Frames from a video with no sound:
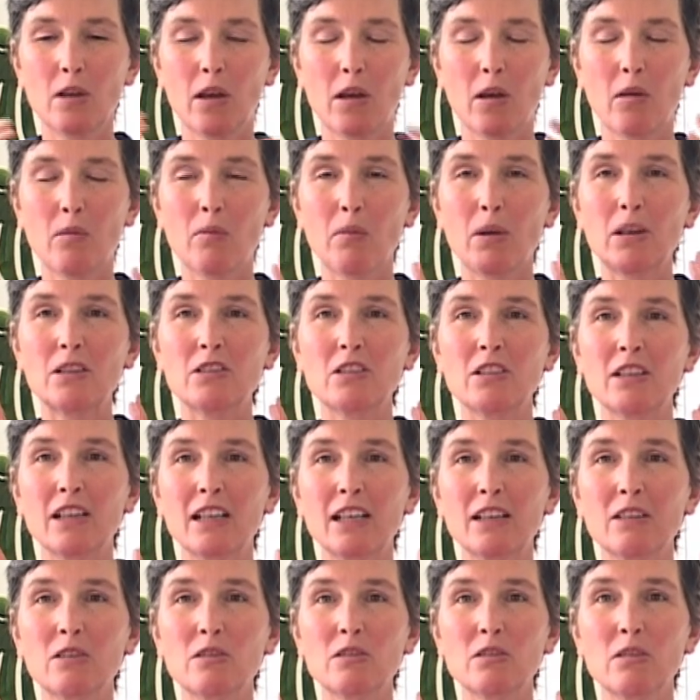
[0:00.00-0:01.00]
by doing a
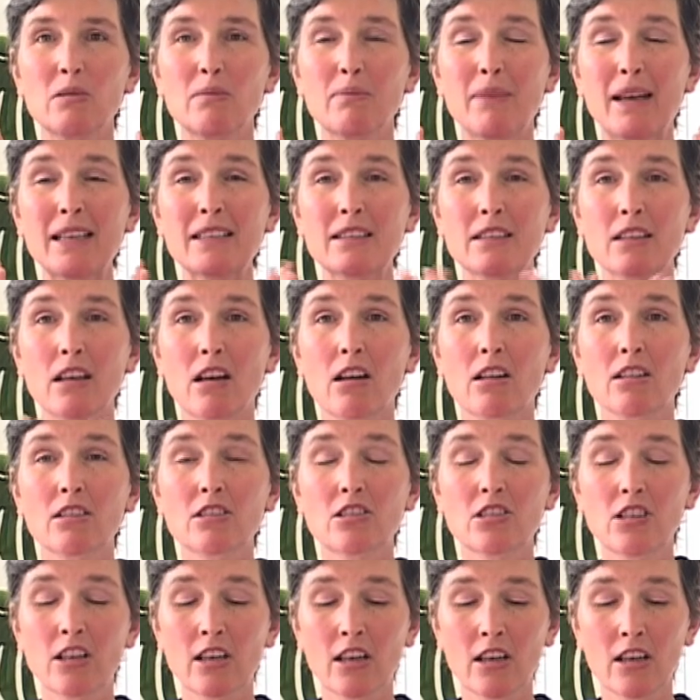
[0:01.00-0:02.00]
little sort of massage.